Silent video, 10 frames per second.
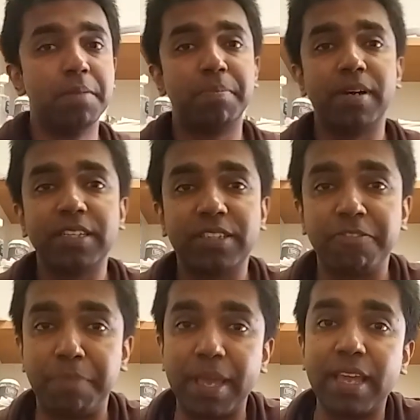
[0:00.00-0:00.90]
Perks
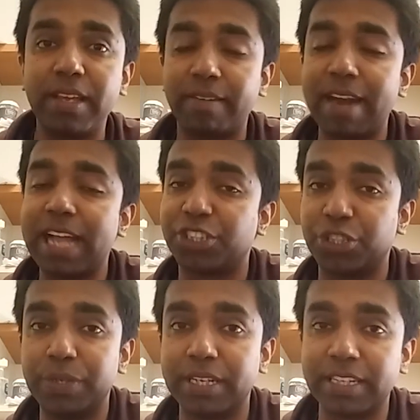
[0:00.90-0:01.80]
of being a grad
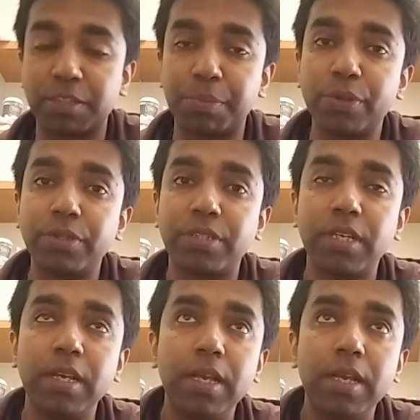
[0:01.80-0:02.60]
student, I suppose.